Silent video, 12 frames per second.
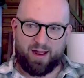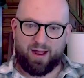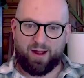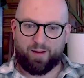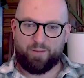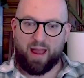
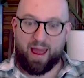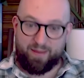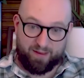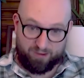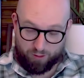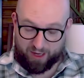And
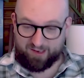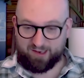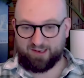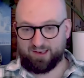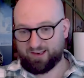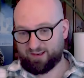this
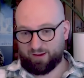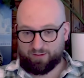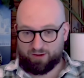RIC-C system.